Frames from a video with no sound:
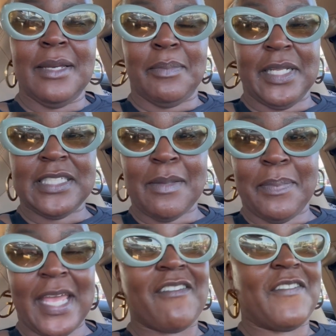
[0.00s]
but it's a
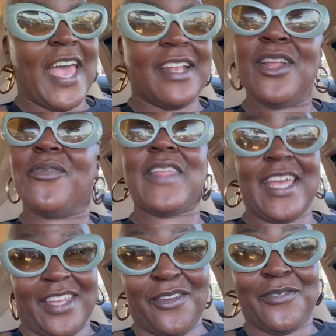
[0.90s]
big fat no
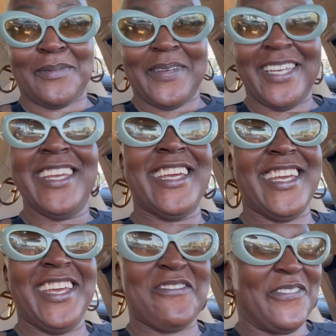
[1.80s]
thank you for me
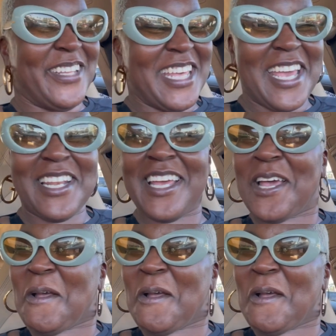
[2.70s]
for that